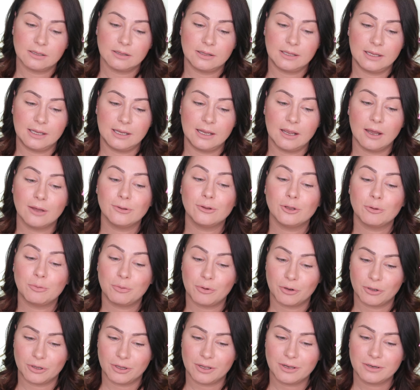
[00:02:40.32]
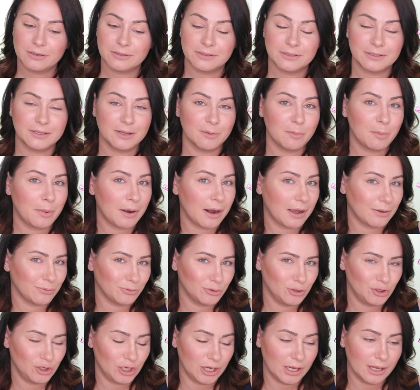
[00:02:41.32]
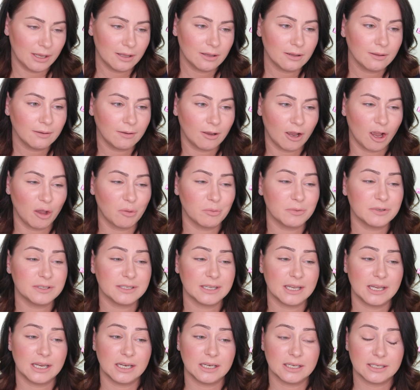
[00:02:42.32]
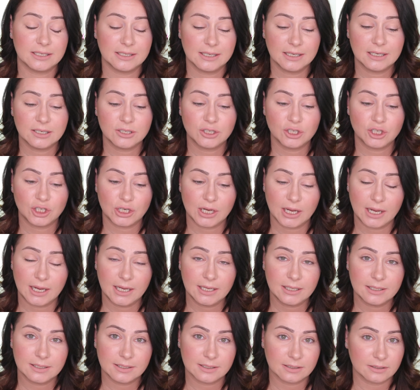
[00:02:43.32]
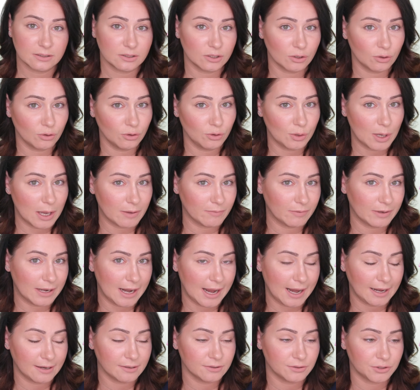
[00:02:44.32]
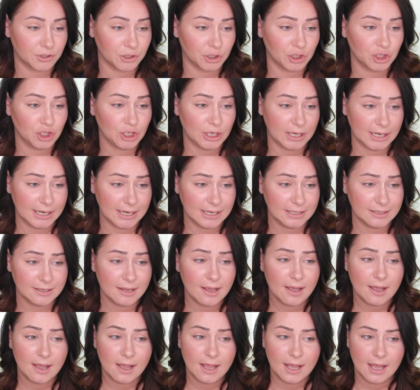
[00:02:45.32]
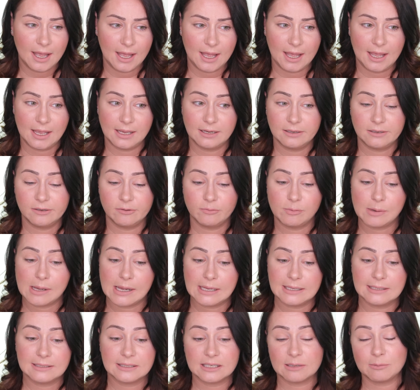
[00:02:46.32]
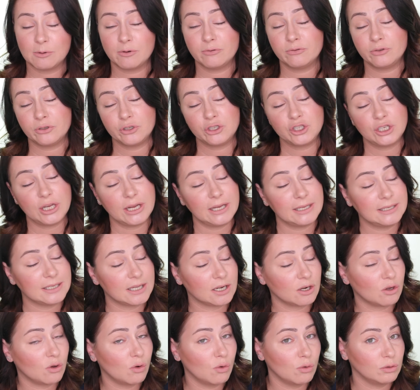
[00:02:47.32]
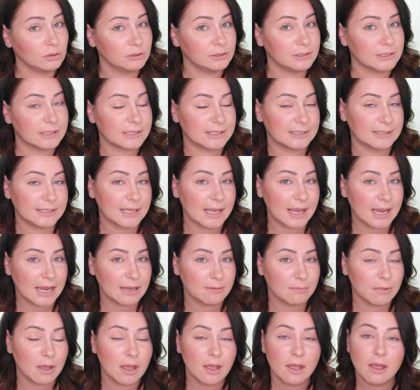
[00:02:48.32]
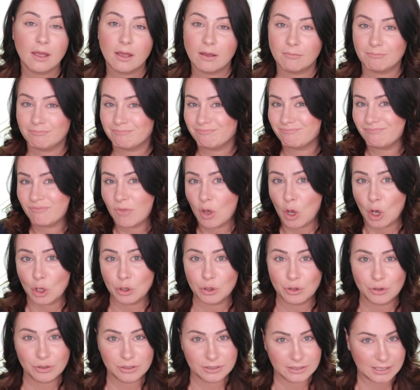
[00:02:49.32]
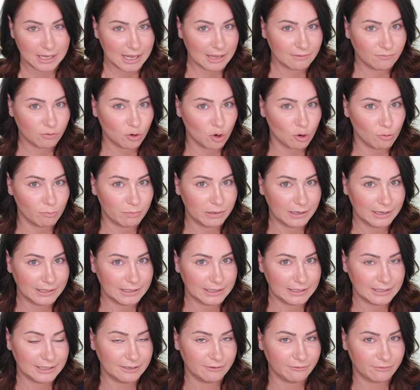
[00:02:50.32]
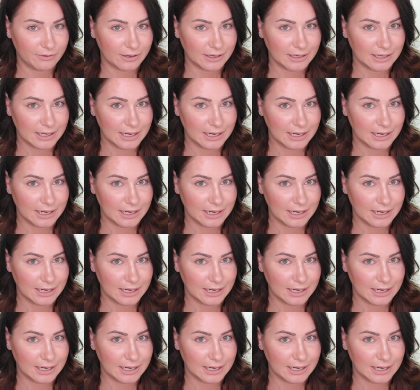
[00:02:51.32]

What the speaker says: The other product, the brow gel, comes in 6 shades, so you have an extra shade, and while some of the shades are called the same, others have completely different